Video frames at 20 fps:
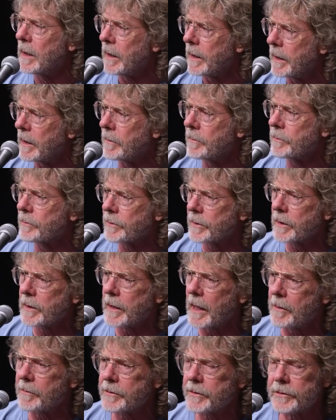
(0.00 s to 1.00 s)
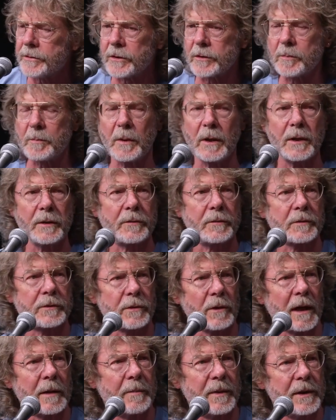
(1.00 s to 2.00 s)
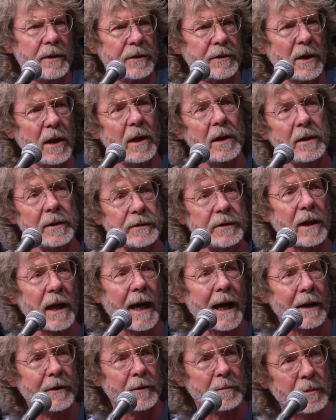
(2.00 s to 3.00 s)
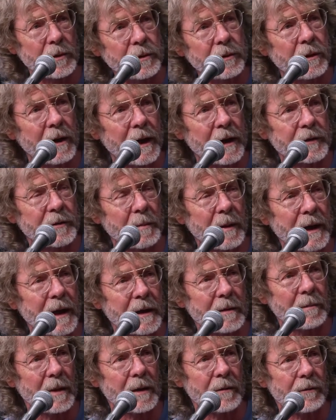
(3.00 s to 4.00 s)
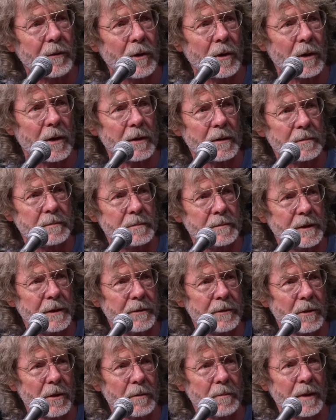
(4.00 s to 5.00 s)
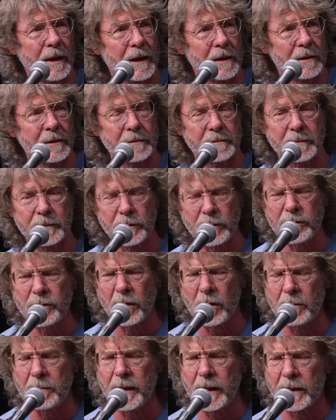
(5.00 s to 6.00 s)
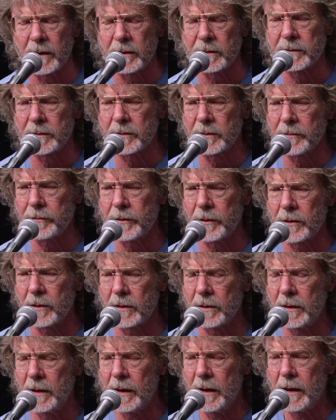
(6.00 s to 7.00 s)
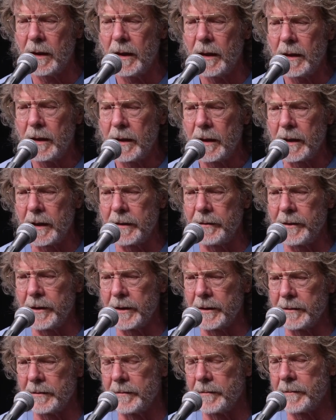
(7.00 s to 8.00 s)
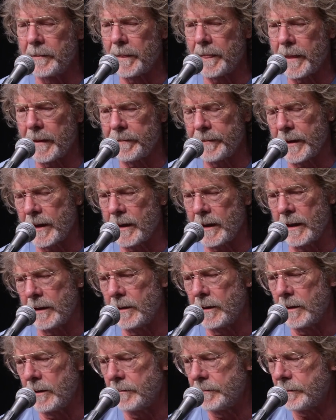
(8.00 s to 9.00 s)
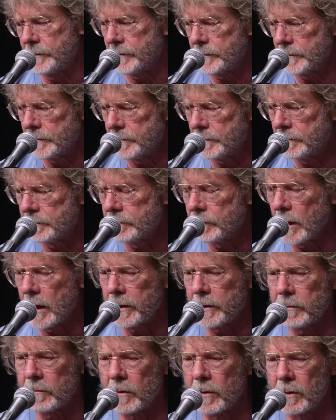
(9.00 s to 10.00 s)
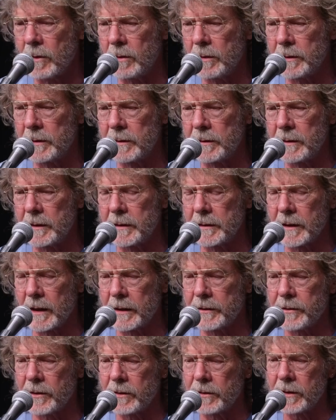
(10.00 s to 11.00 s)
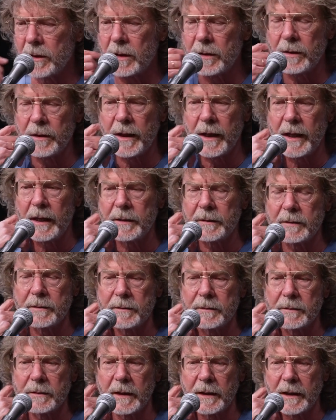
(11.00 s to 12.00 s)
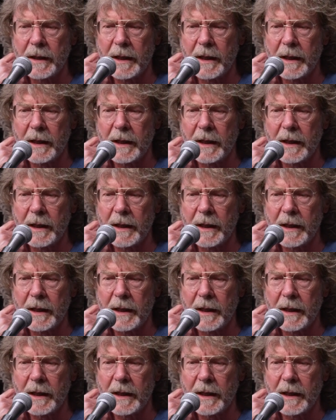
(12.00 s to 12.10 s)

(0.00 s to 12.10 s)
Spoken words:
it was really, I was just a sponge. So I'd be the youngest guy in the bluegrass band by far, either on mandolin, usually on mandolin or fiddle. And then I loved rock and roll and got turned on to that. And